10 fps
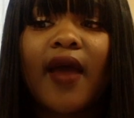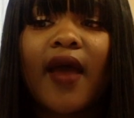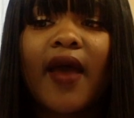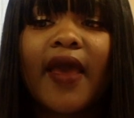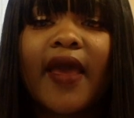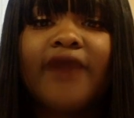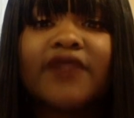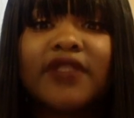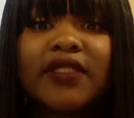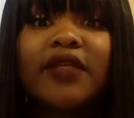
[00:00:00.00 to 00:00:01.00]
I have
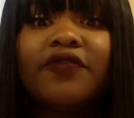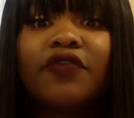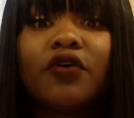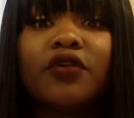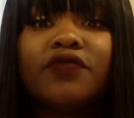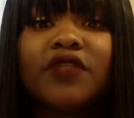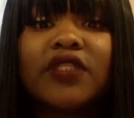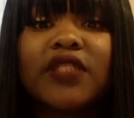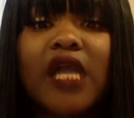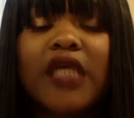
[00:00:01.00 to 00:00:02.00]
to study for all of
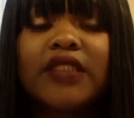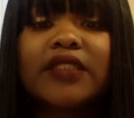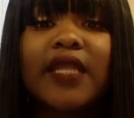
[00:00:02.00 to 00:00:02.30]
these classes,